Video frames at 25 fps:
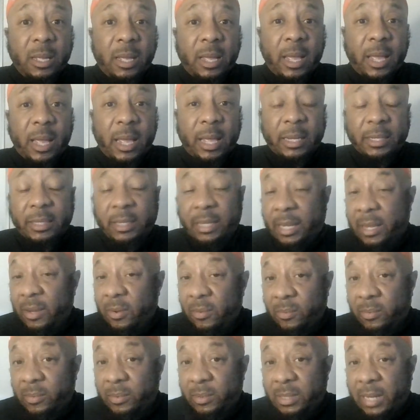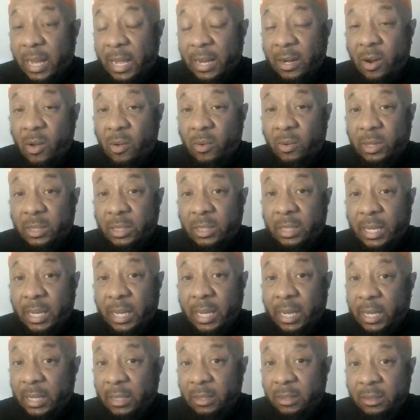And then
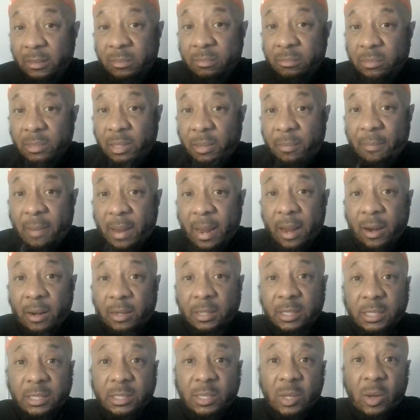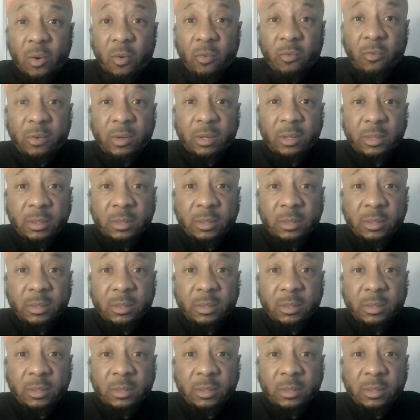then the marriage is over.